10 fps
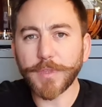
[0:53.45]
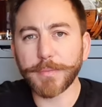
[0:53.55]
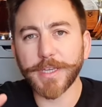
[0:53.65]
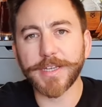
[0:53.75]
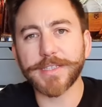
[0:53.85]

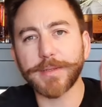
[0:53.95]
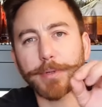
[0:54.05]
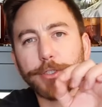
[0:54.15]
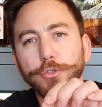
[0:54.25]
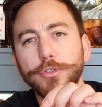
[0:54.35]
because the
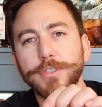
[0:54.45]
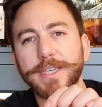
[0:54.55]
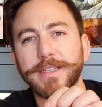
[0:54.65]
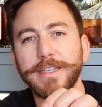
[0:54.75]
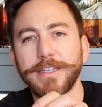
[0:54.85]
battuto
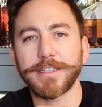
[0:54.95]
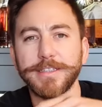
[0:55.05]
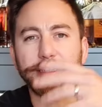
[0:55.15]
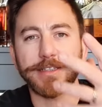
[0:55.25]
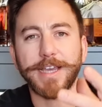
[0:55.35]
technique is
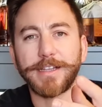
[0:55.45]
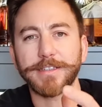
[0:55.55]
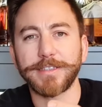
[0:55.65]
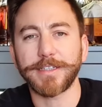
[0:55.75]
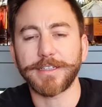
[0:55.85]
an Italian
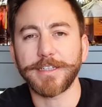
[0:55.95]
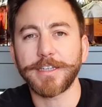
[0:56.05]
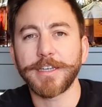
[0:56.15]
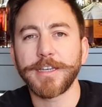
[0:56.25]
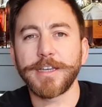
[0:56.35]
technique,
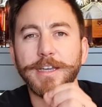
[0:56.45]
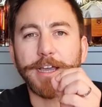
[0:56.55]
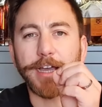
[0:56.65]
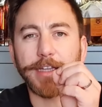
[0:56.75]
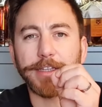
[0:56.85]

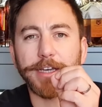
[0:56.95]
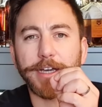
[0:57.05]
and